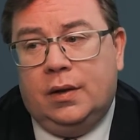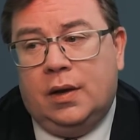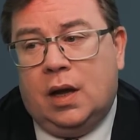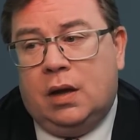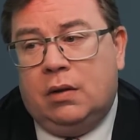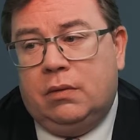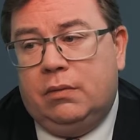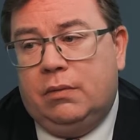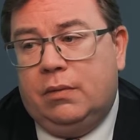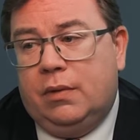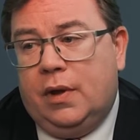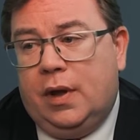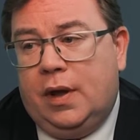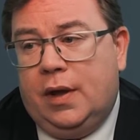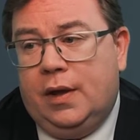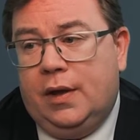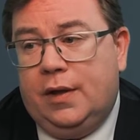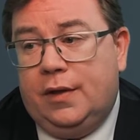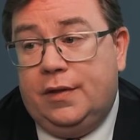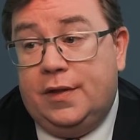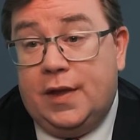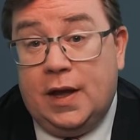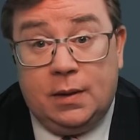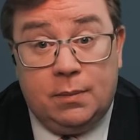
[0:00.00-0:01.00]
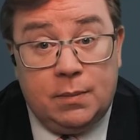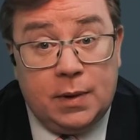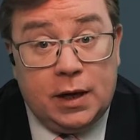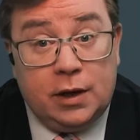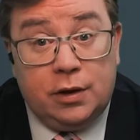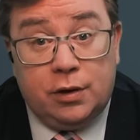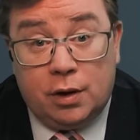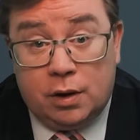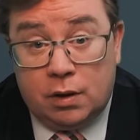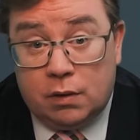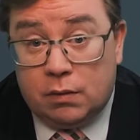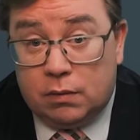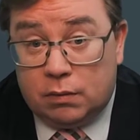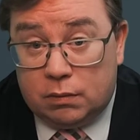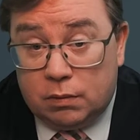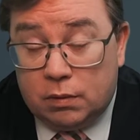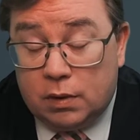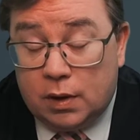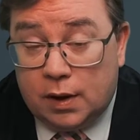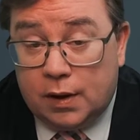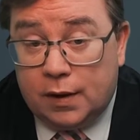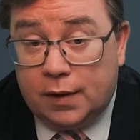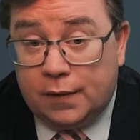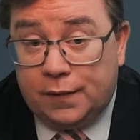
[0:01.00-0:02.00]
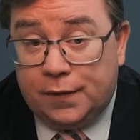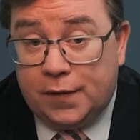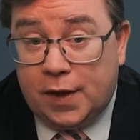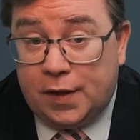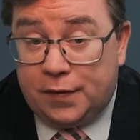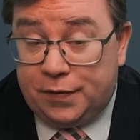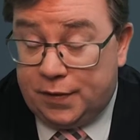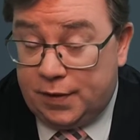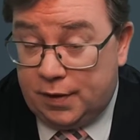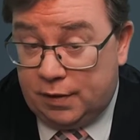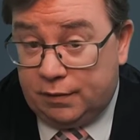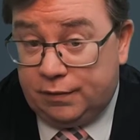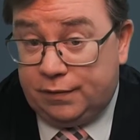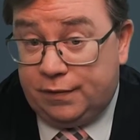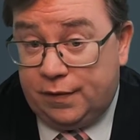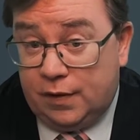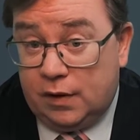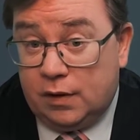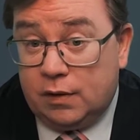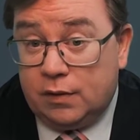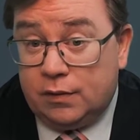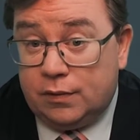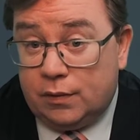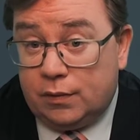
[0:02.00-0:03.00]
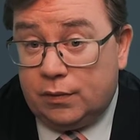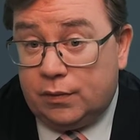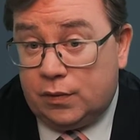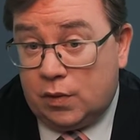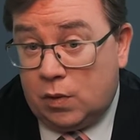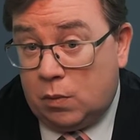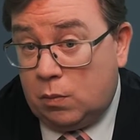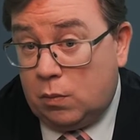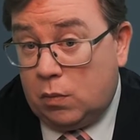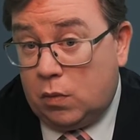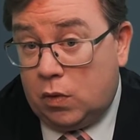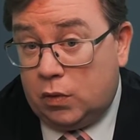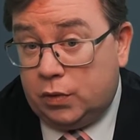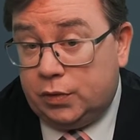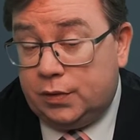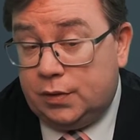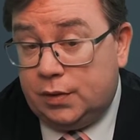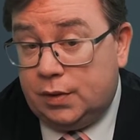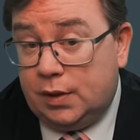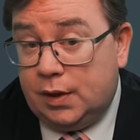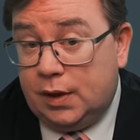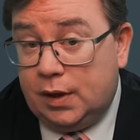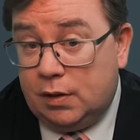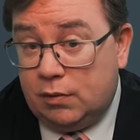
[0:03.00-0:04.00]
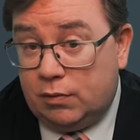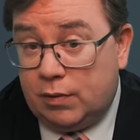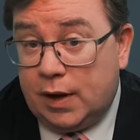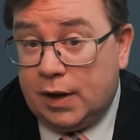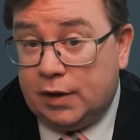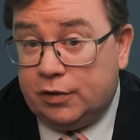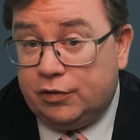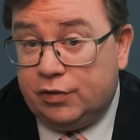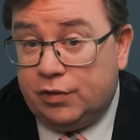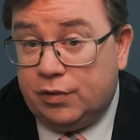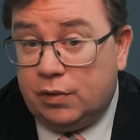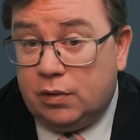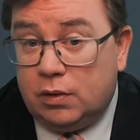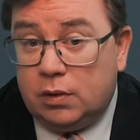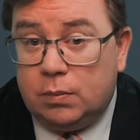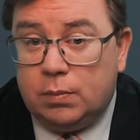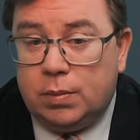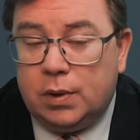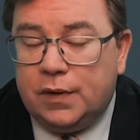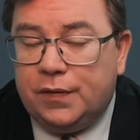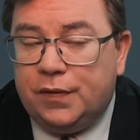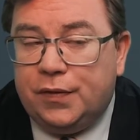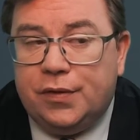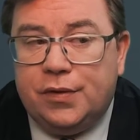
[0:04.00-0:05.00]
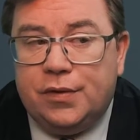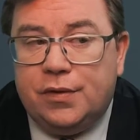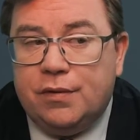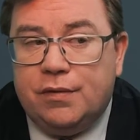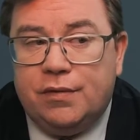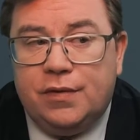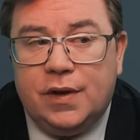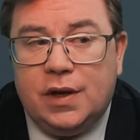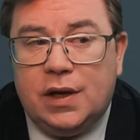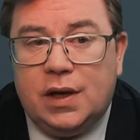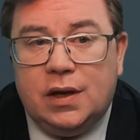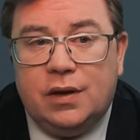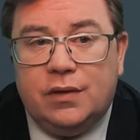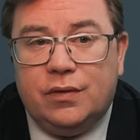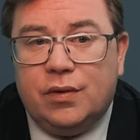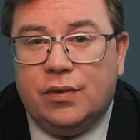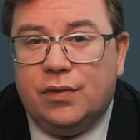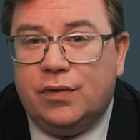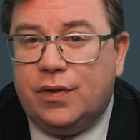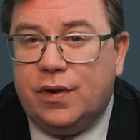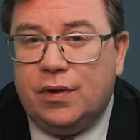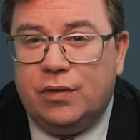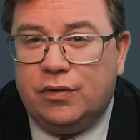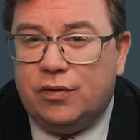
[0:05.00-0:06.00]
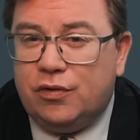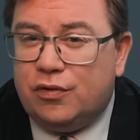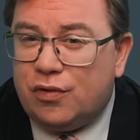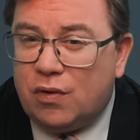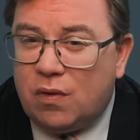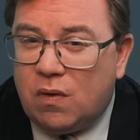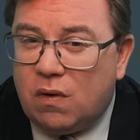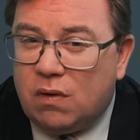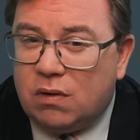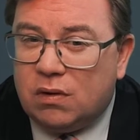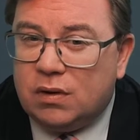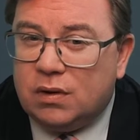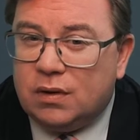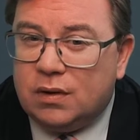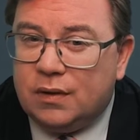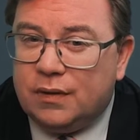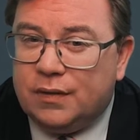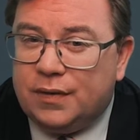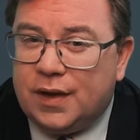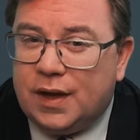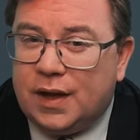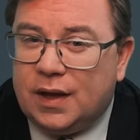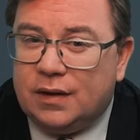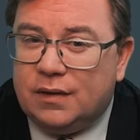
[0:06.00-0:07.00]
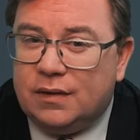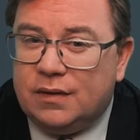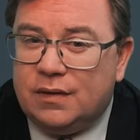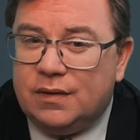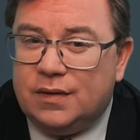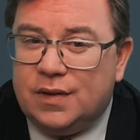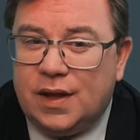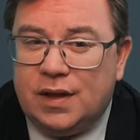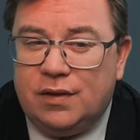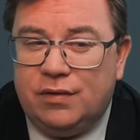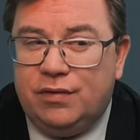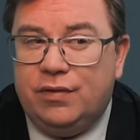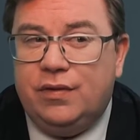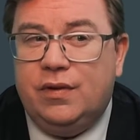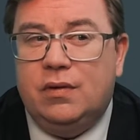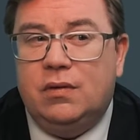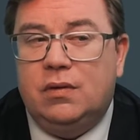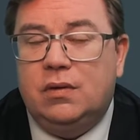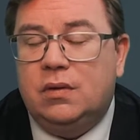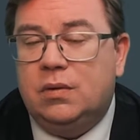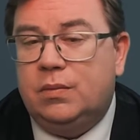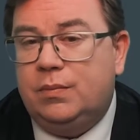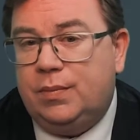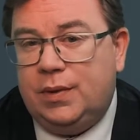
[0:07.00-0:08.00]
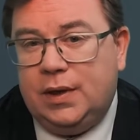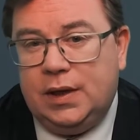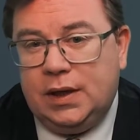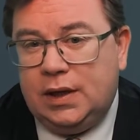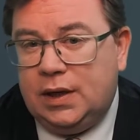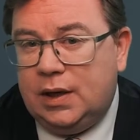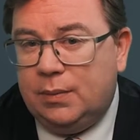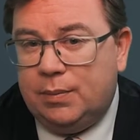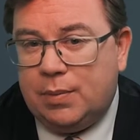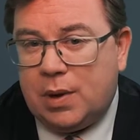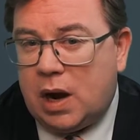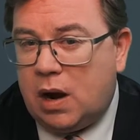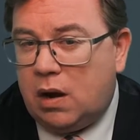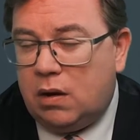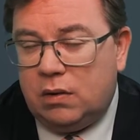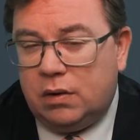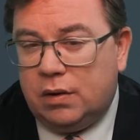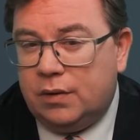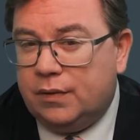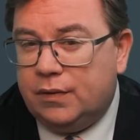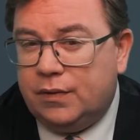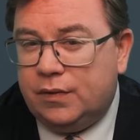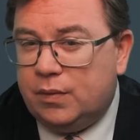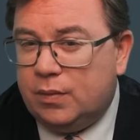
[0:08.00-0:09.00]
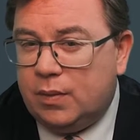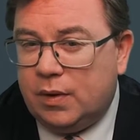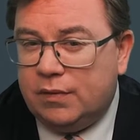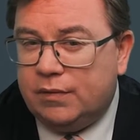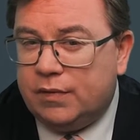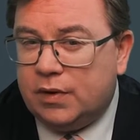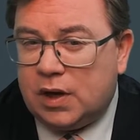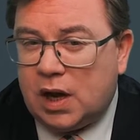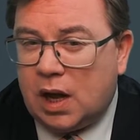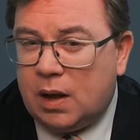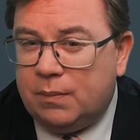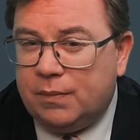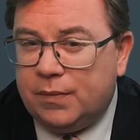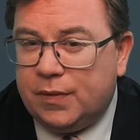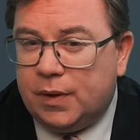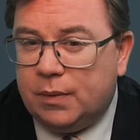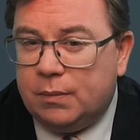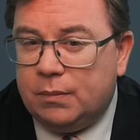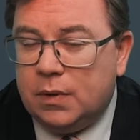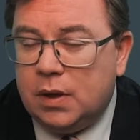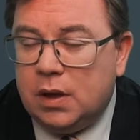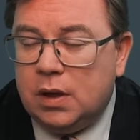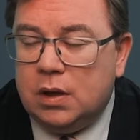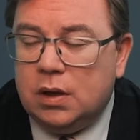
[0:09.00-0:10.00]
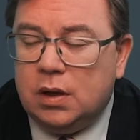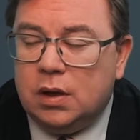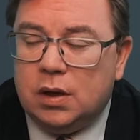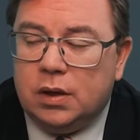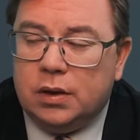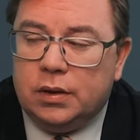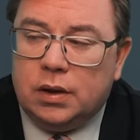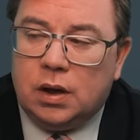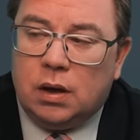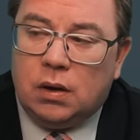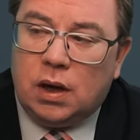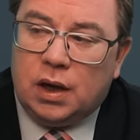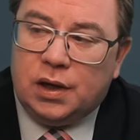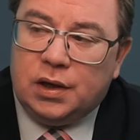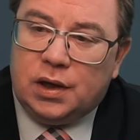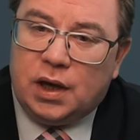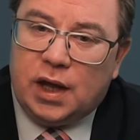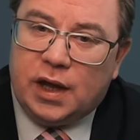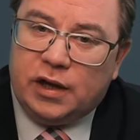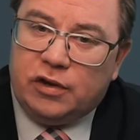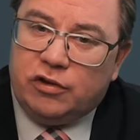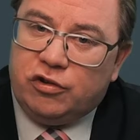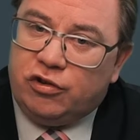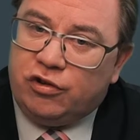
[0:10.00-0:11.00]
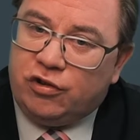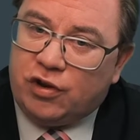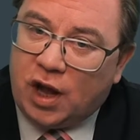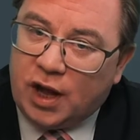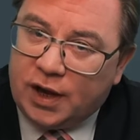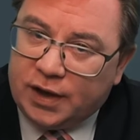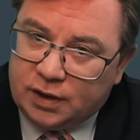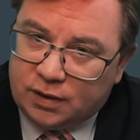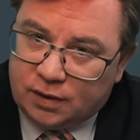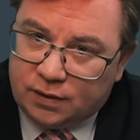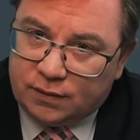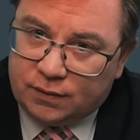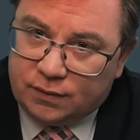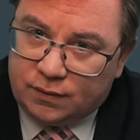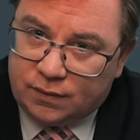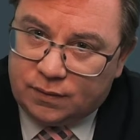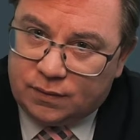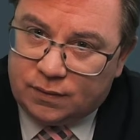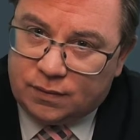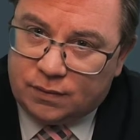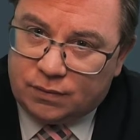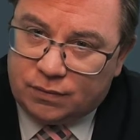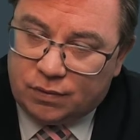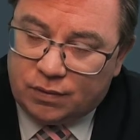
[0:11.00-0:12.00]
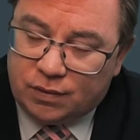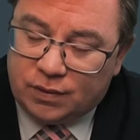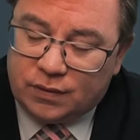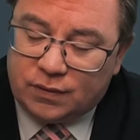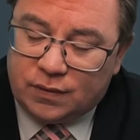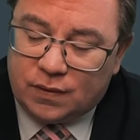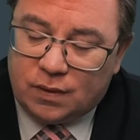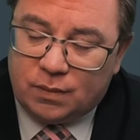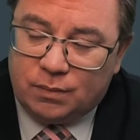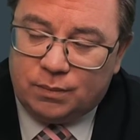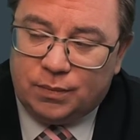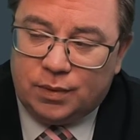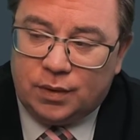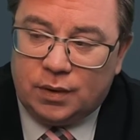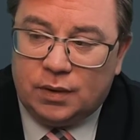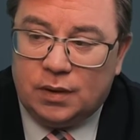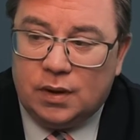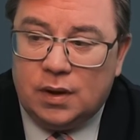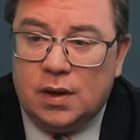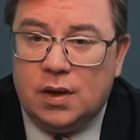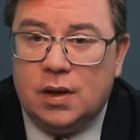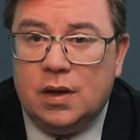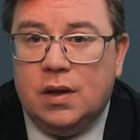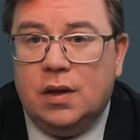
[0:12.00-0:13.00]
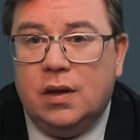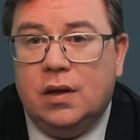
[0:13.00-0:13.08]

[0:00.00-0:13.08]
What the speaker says: Now, they may know that their fears are somewhat irrational, but the feelings are so strong that they feel completely powerless to overcome them. Now, unlike shyness, for example,